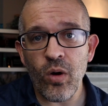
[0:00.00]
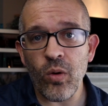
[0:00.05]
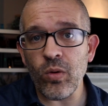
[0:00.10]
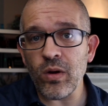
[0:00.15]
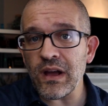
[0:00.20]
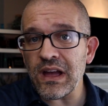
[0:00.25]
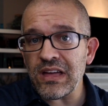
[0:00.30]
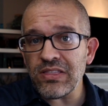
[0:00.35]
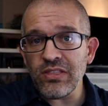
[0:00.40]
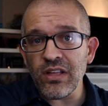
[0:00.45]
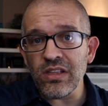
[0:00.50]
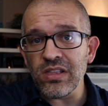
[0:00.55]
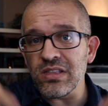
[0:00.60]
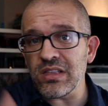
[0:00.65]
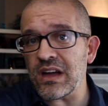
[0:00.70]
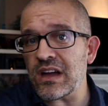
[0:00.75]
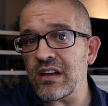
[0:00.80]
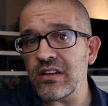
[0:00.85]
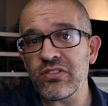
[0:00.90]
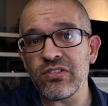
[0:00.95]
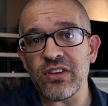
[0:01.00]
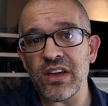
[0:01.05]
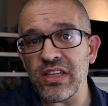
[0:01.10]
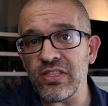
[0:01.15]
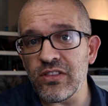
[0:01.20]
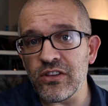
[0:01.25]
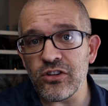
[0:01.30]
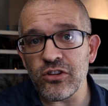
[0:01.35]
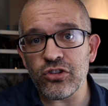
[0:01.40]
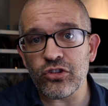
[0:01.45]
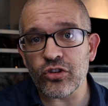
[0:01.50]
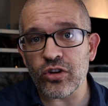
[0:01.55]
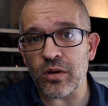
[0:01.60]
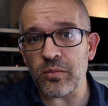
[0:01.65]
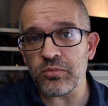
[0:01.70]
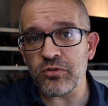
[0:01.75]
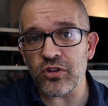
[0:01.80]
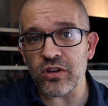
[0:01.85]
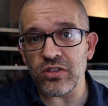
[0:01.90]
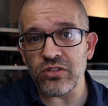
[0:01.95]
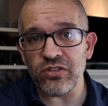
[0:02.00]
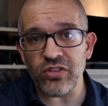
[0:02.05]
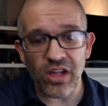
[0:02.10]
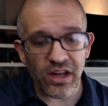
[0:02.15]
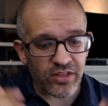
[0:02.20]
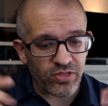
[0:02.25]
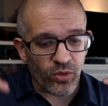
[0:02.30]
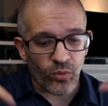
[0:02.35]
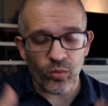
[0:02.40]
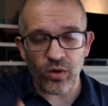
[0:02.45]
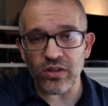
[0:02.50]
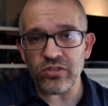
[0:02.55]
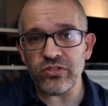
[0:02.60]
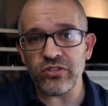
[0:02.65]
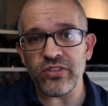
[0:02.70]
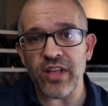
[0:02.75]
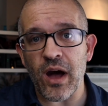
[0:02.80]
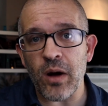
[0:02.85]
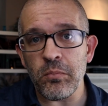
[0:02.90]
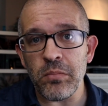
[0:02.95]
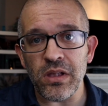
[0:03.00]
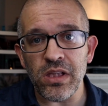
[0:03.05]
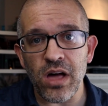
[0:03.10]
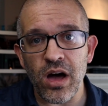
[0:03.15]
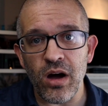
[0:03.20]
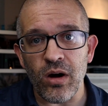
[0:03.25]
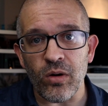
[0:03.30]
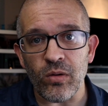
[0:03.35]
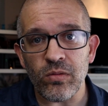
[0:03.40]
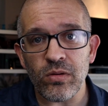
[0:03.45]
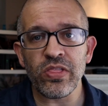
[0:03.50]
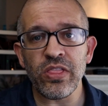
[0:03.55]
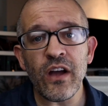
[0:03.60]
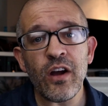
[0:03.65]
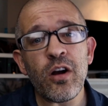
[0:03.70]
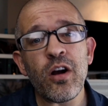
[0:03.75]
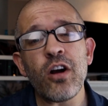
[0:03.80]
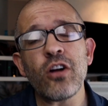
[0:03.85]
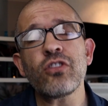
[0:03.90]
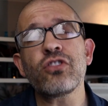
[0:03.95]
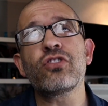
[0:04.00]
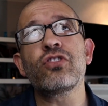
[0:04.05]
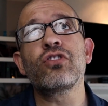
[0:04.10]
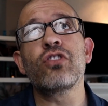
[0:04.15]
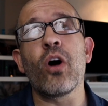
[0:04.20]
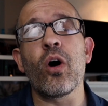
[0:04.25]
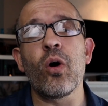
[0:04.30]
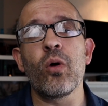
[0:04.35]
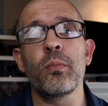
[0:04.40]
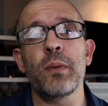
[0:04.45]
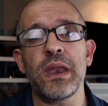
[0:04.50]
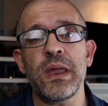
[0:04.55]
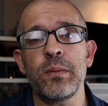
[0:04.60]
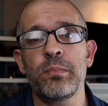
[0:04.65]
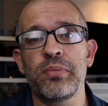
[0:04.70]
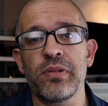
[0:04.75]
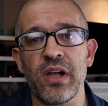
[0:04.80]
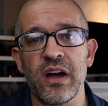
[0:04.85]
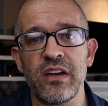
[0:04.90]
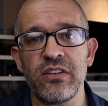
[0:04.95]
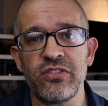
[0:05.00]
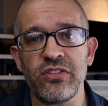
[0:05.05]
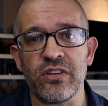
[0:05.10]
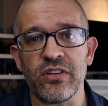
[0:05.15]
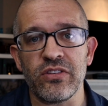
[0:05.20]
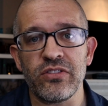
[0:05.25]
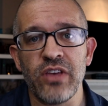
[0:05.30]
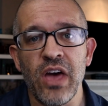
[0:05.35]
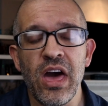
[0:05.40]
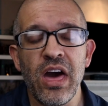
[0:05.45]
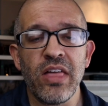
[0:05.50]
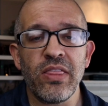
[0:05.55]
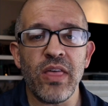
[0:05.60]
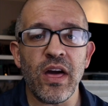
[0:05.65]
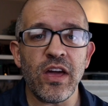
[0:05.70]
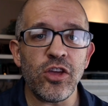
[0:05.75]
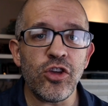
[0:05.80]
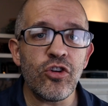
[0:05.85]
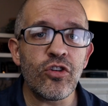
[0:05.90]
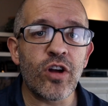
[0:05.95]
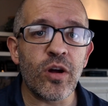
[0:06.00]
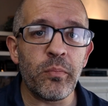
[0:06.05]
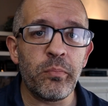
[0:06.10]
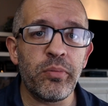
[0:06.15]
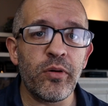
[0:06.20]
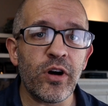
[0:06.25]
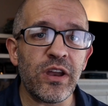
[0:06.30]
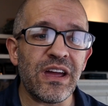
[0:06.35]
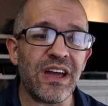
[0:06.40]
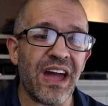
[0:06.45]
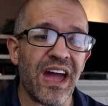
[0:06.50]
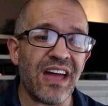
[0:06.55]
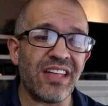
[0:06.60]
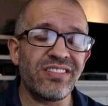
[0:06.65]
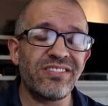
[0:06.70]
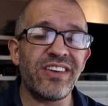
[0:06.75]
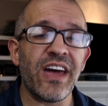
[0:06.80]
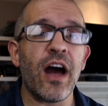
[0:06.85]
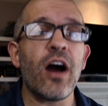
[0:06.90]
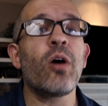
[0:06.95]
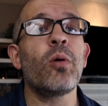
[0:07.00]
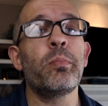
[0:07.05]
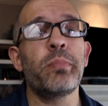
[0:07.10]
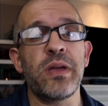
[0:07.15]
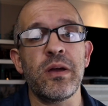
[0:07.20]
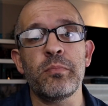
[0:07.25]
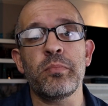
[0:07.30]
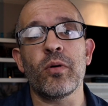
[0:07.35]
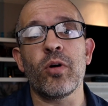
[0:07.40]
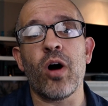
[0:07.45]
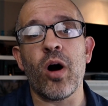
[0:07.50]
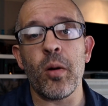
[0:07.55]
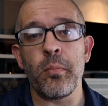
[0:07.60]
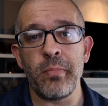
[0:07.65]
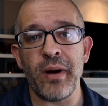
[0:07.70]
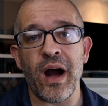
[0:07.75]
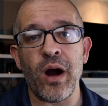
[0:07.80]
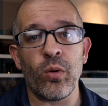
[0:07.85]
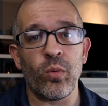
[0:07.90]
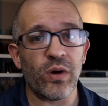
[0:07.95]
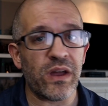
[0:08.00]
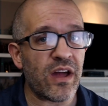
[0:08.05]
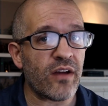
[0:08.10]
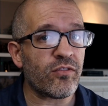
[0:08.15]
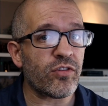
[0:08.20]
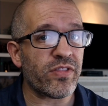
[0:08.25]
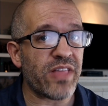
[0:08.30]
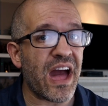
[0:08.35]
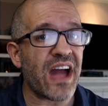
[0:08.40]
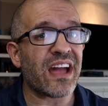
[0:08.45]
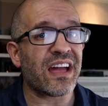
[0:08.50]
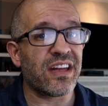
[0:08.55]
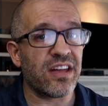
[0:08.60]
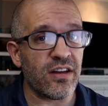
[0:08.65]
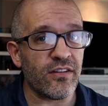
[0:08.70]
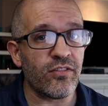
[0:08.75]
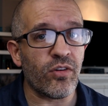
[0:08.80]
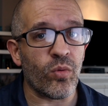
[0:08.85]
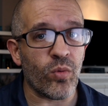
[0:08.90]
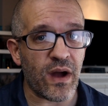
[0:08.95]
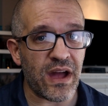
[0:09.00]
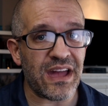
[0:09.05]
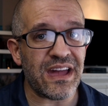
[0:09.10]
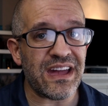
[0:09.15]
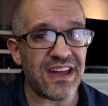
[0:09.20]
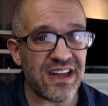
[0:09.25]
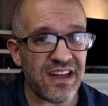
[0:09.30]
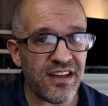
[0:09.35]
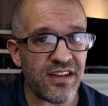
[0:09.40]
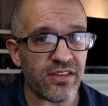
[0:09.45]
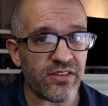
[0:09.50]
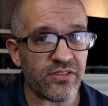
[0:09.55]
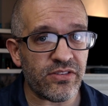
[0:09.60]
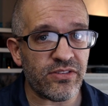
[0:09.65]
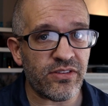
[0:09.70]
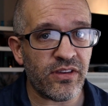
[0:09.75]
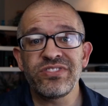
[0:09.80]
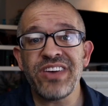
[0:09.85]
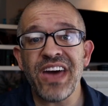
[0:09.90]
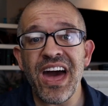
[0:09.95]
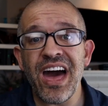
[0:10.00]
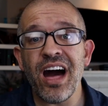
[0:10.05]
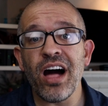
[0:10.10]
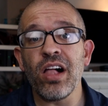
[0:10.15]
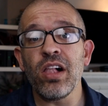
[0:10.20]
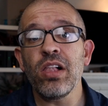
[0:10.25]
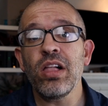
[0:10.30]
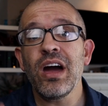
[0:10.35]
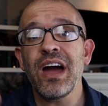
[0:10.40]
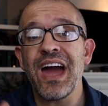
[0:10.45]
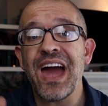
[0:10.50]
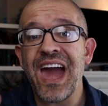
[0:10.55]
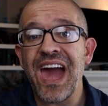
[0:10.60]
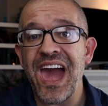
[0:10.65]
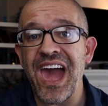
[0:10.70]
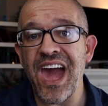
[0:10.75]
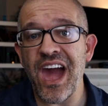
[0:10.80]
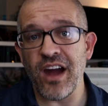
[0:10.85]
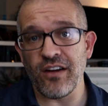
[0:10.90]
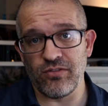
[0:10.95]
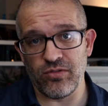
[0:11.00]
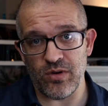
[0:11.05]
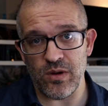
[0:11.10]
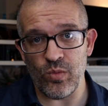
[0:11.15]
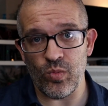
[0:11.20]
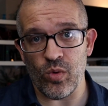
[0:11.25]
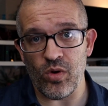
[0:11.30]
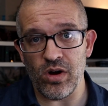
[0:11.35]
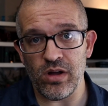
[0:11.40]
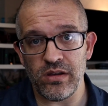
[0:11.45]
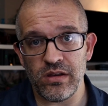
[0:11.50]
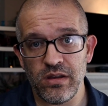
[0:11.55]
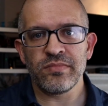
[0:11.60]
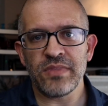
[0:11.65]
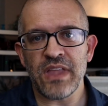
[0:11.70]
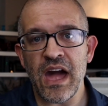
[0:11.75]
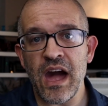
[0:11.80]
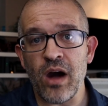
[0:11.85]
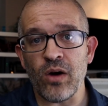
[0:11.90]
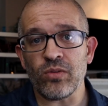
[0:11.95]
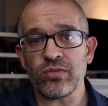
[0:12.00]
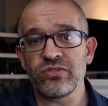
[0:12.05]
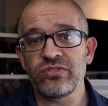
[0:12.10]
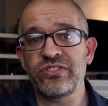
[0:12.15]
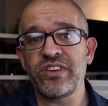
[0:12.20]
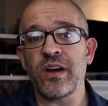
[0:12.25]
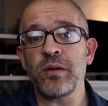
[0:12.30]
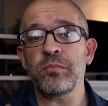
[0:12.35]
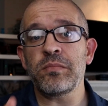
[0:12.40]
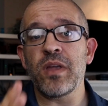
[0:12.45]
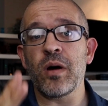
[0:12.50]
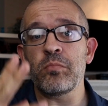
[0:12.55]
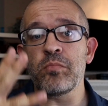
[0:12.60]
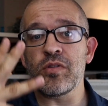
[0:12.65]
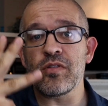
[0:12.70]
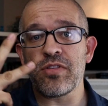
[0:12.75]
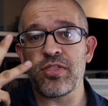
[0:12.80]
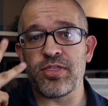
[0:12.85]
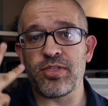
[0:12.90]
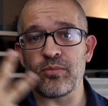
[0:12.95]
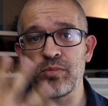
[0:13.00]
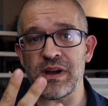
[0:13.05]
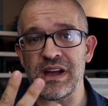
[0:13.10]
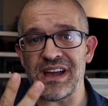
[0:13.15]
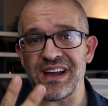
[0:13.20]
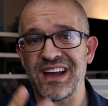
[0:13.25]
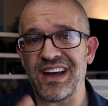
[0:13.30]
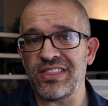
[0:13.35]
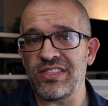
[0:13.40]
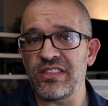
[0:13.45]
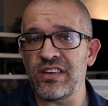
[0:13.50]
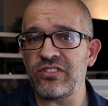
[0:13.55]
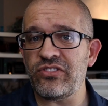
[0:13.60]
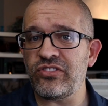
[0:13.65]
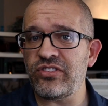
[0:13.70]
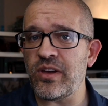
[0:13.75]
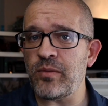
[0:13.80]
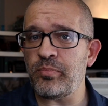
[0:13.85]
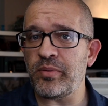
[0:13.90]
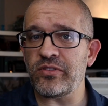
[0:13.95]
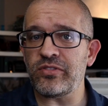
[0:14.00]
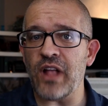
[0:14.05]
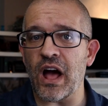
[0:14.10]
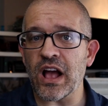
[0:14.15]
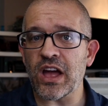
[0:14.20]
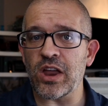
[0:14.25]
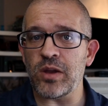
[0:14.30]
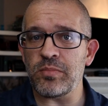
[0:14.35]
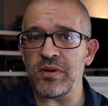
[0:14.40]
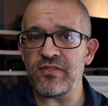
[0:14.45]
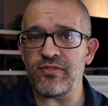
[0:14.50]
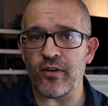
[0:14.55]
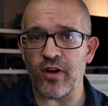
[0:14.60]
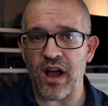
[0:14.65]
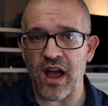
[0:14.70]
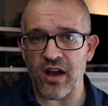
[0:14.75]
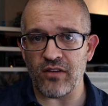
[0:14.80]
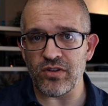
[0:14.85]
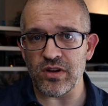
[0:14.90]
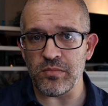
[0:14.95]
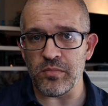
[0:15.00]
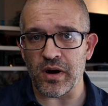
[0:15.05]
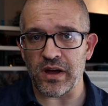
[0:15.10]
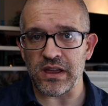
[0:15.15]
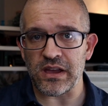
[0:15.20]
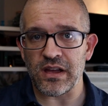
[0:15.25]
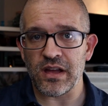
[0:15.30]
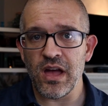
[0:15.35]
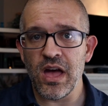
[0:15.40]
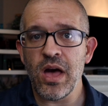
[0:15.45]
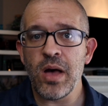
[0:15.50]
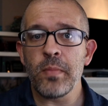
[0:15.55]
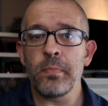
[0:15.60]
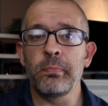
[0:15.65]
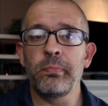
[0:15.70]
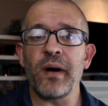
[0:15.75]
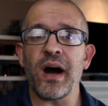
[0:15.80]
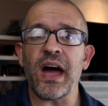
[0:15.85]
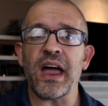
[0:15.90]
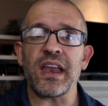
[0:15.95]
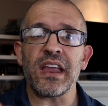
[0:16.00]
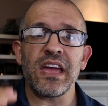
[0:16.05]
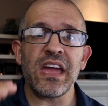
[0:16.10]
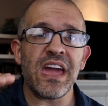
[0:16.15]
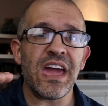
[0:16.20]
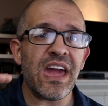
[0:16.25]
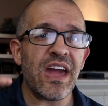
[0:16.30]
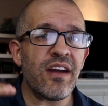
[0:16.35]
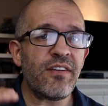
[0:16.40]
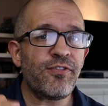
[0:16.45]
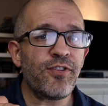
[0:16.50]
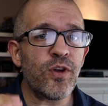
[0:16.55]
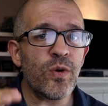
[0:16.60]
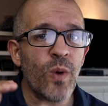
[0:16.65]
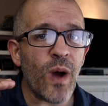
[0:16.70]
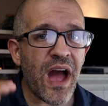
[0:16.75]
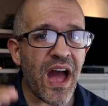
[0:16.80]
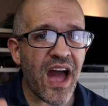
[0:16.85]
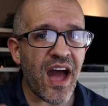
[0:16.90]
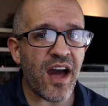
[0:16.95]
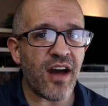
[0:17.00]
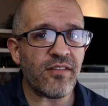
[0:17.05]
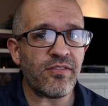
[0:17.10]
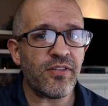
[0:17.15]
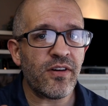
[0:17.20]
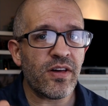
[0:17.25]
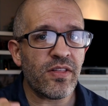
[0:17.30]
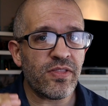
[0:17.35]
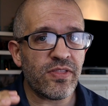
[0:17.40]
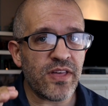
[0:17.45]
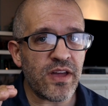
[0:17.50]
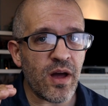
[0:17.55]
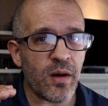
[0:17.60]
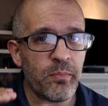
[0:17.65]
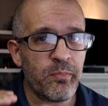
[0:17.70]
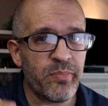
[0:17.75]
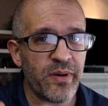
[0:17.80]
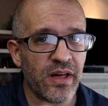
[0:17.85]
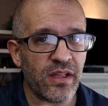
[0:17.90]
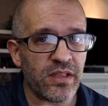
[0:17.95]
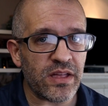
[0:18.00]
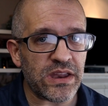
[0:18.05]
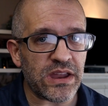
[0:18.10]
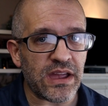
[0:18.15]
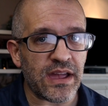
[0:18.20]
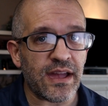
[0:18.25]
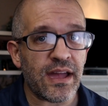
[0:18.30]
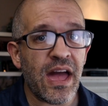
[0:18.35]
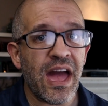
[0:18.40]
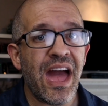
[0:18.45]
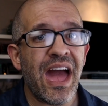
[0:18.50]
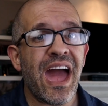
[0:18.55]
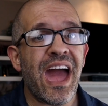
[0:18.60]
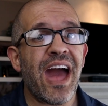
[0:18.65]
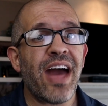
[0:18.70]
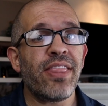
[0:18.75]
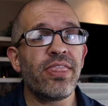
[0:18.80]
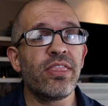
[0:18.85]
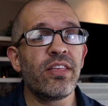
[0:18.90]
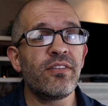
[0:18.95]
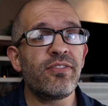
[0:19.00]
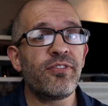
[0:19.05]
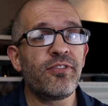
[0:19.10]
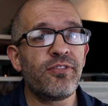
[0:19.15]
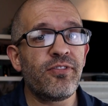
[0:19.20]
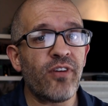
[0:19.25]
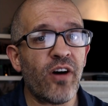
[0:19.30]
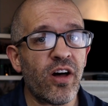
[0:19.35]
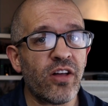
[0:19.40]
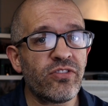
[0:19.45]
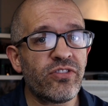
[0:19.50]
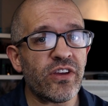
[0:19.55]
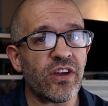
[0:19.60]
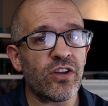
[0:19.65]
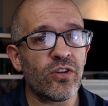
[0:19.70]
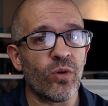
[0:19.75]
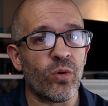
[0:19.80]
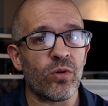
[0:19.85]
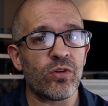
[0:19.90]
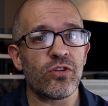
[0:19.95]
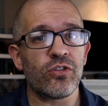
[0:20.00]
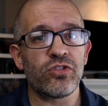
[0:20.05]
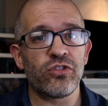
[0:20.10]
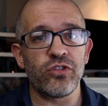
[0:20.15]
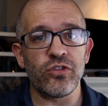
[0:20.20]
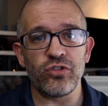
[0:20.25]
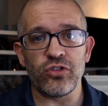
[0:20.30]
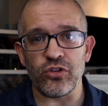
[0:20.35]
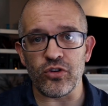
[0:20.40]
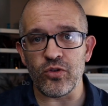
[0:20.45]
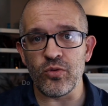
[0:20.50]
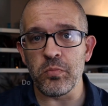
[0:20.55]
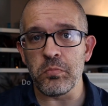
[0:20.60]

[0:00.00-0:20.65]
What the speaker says: or in the links in the descriptions like the ones down below. There are so many places that you could put it and tell people about whatever that giveaway is. Tell everyone. Now, tip number 3, and this tip is not going to be for everybody, but if you have the ability and the funds in order to do